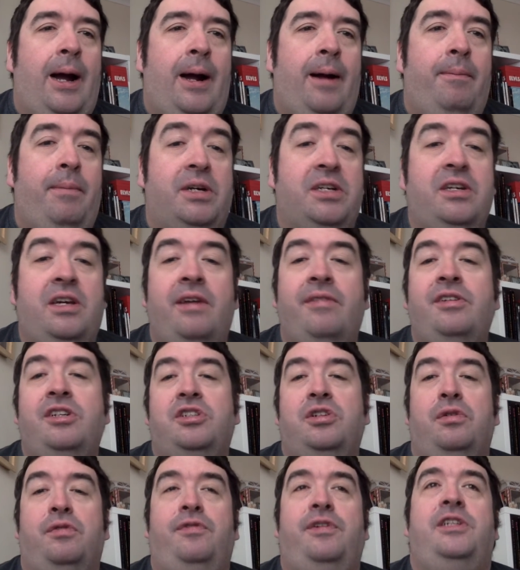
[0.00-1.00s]
My current
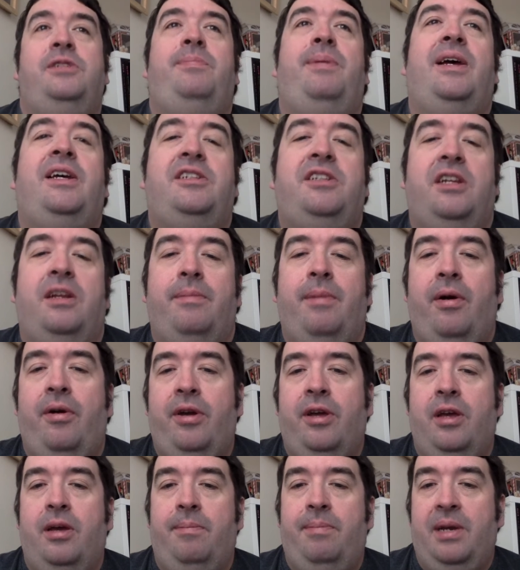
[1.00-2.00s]
stuff is based in
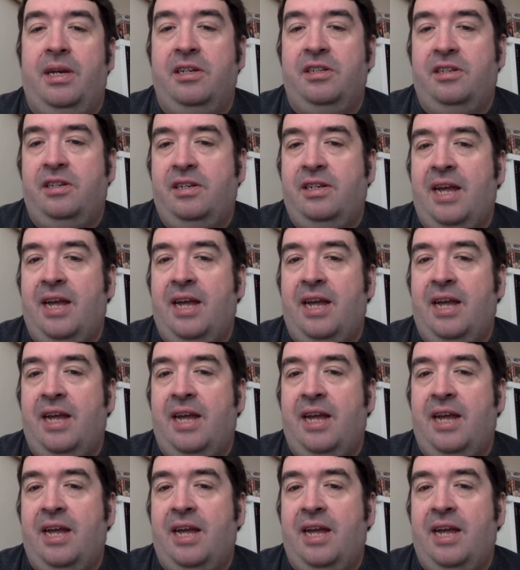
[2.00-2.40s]
America because